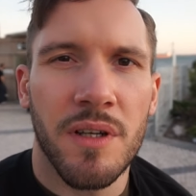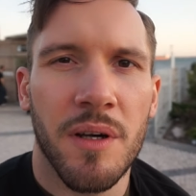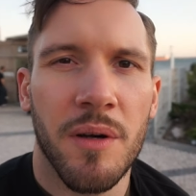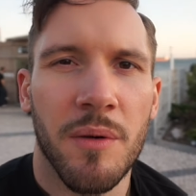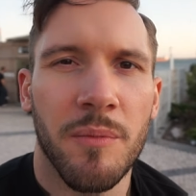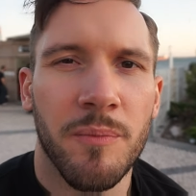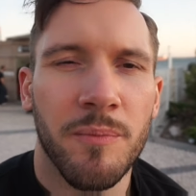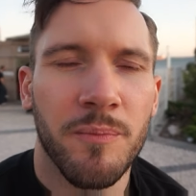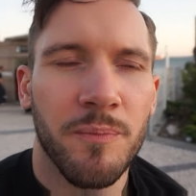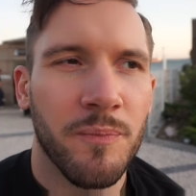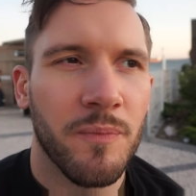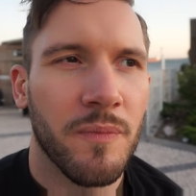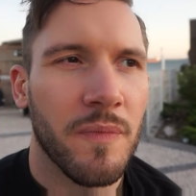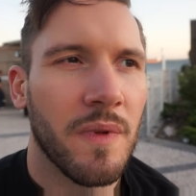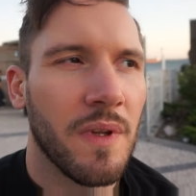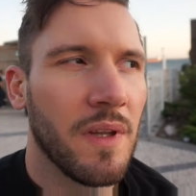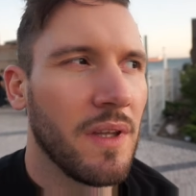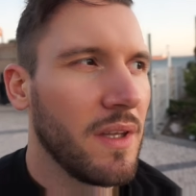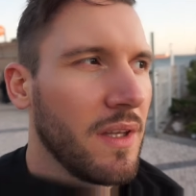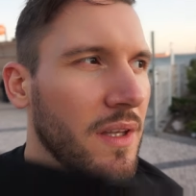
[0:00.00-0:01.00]

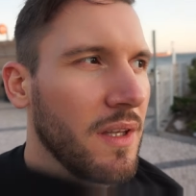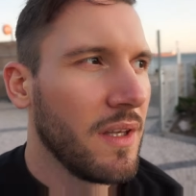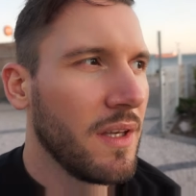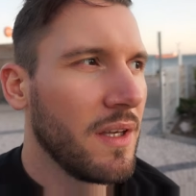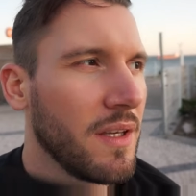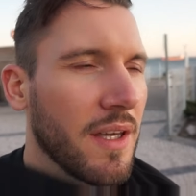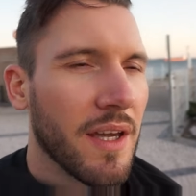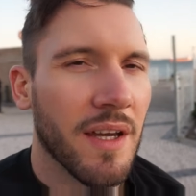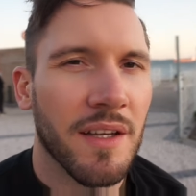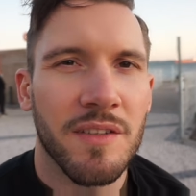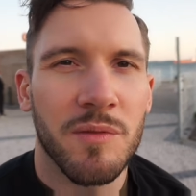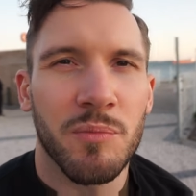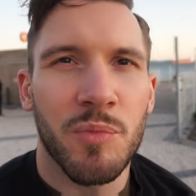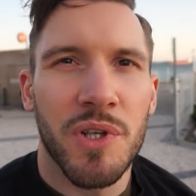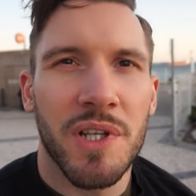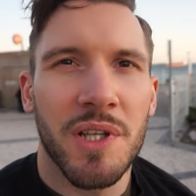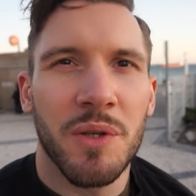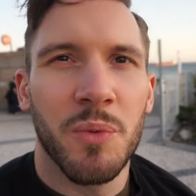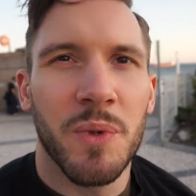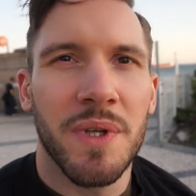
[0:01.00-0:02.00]
Um, yeah, it's
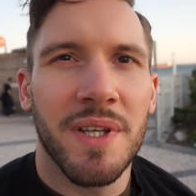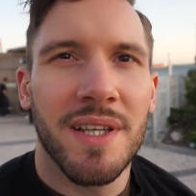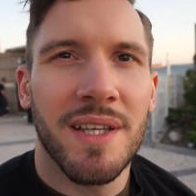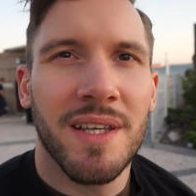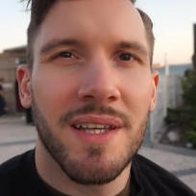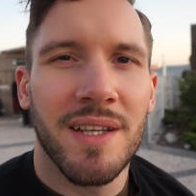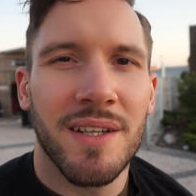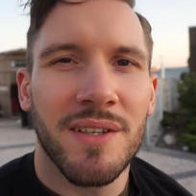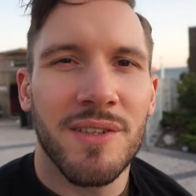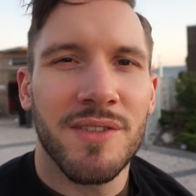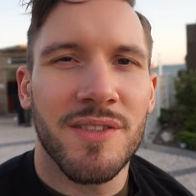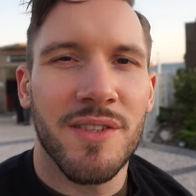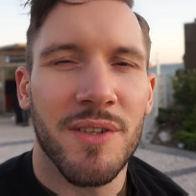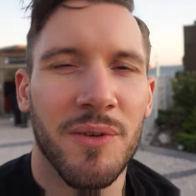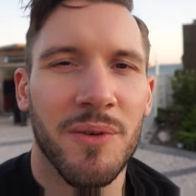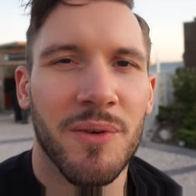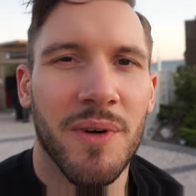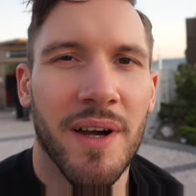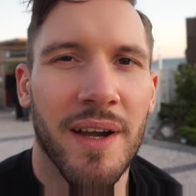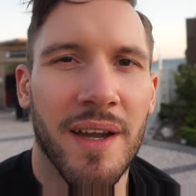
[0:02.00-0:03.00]
pretty windy here,
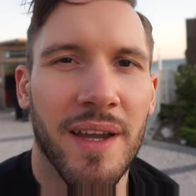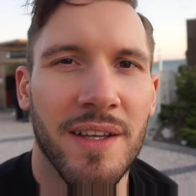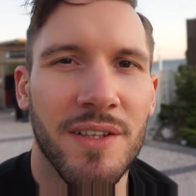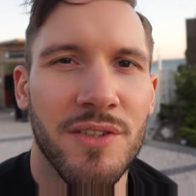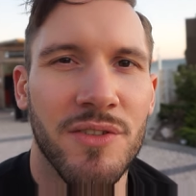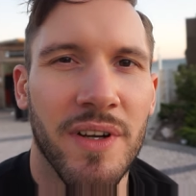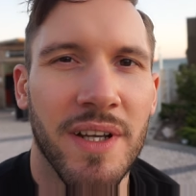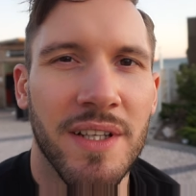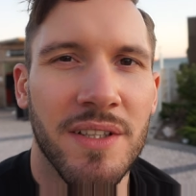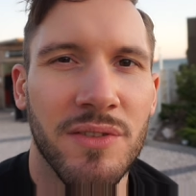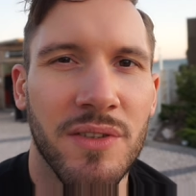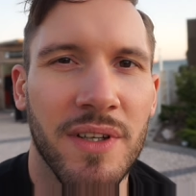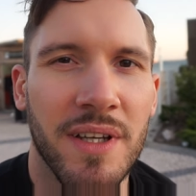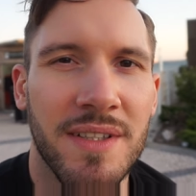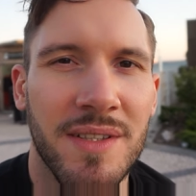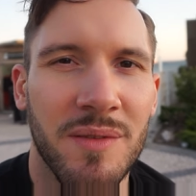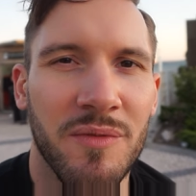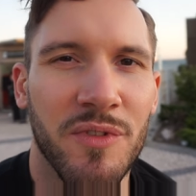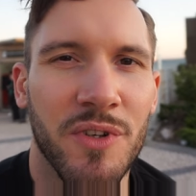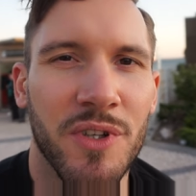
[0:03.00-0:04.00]
so I try to
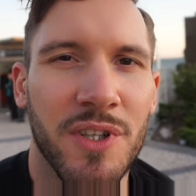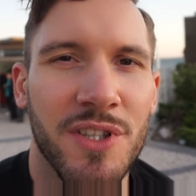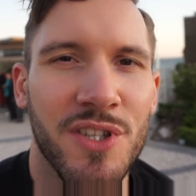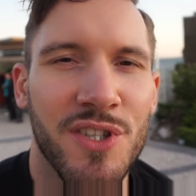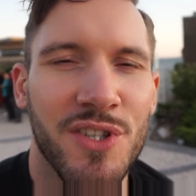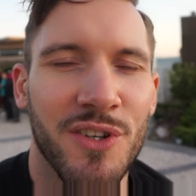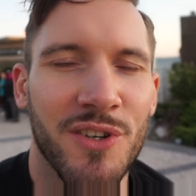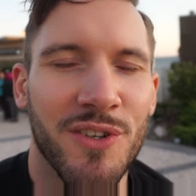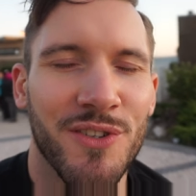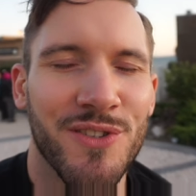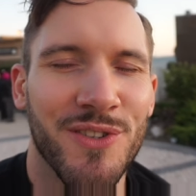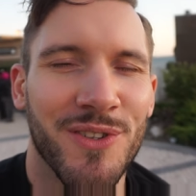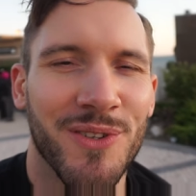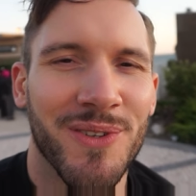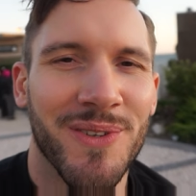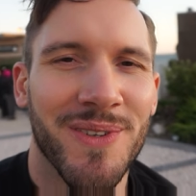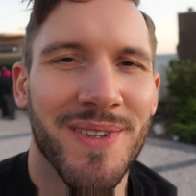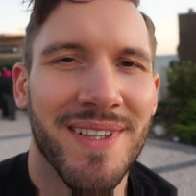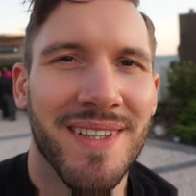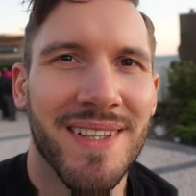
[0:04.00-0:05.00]
get some footage also
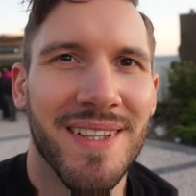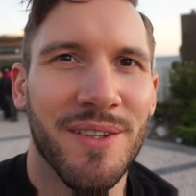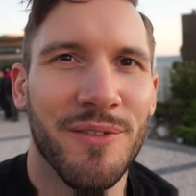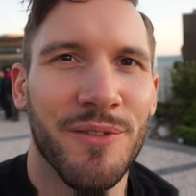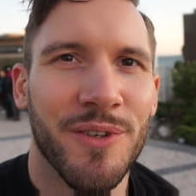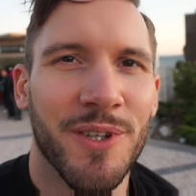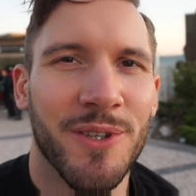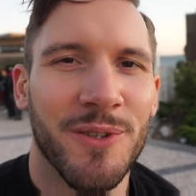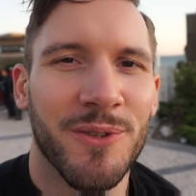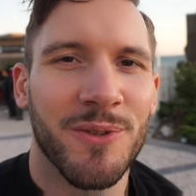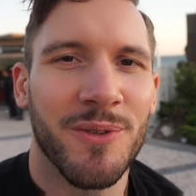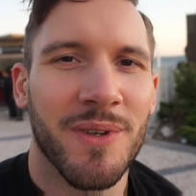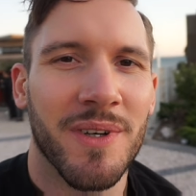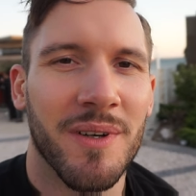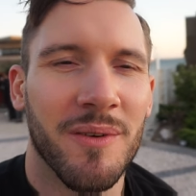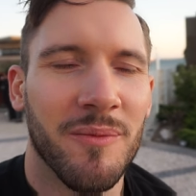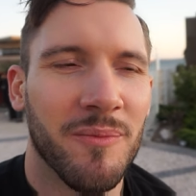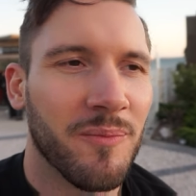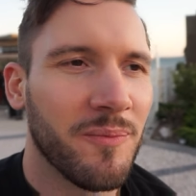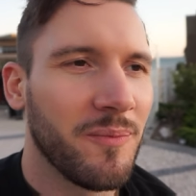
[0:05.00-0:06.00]
for you.
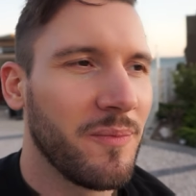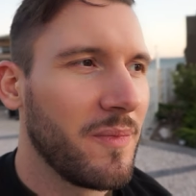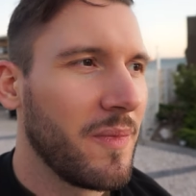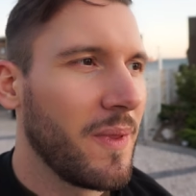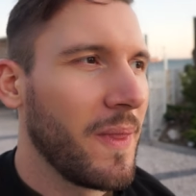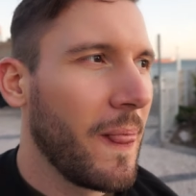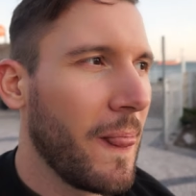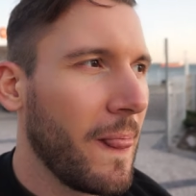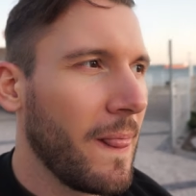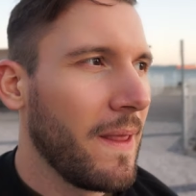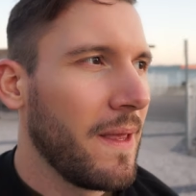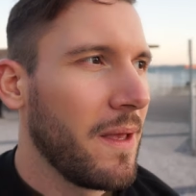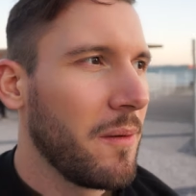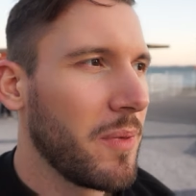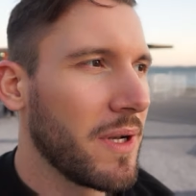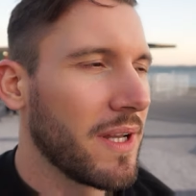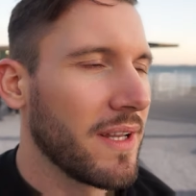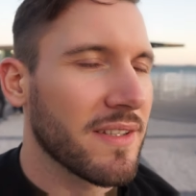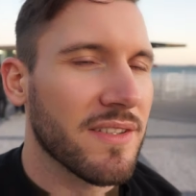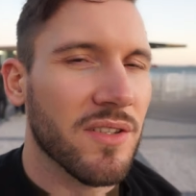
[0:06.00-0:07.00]
Um,
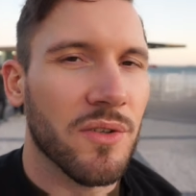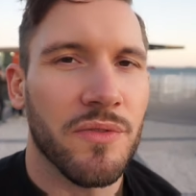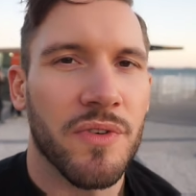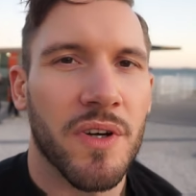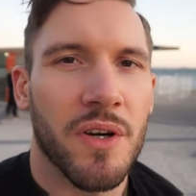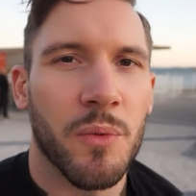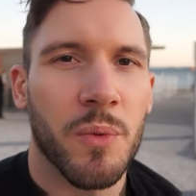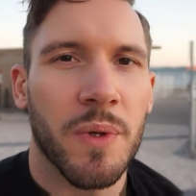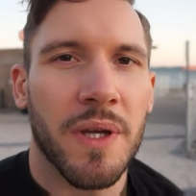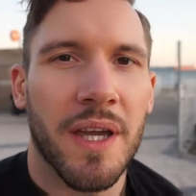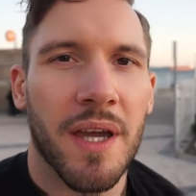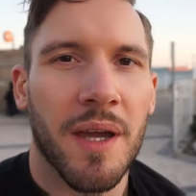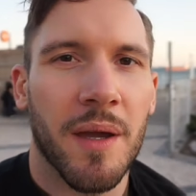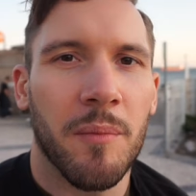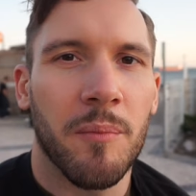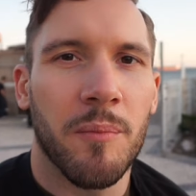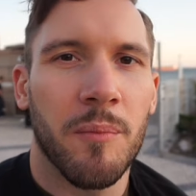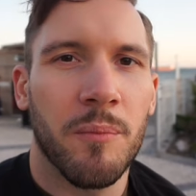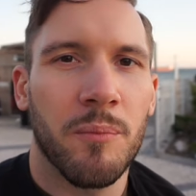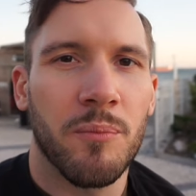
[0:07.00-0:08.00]
but yeah, so far we
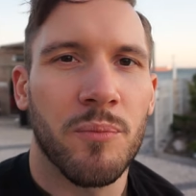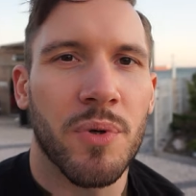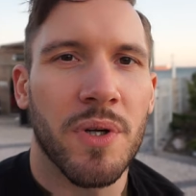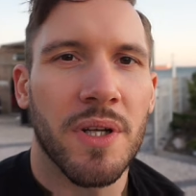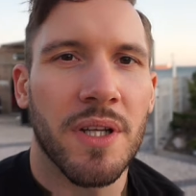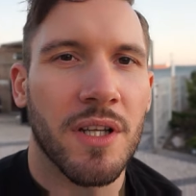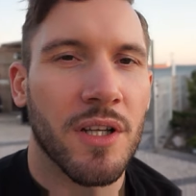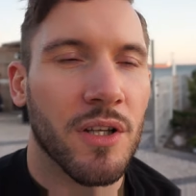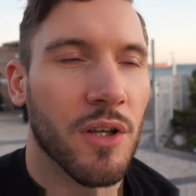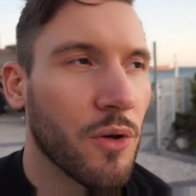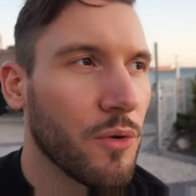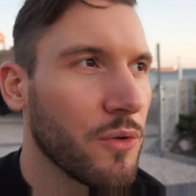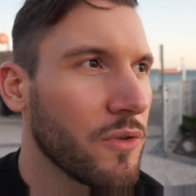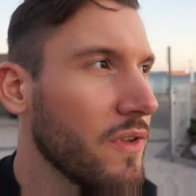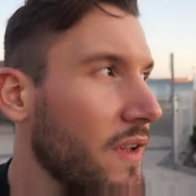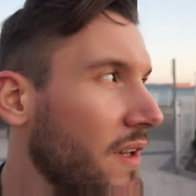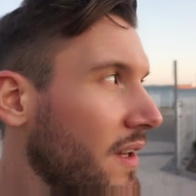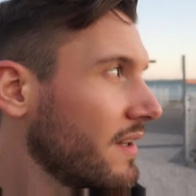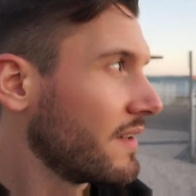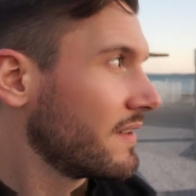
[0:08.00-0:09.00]
came pretty close
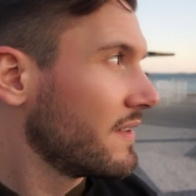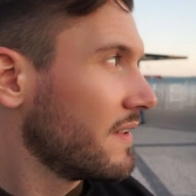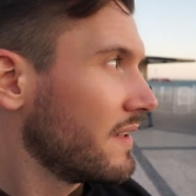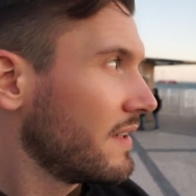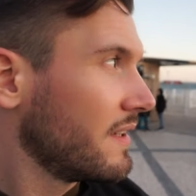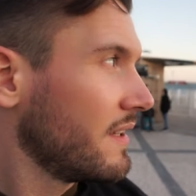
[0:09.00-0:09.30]
and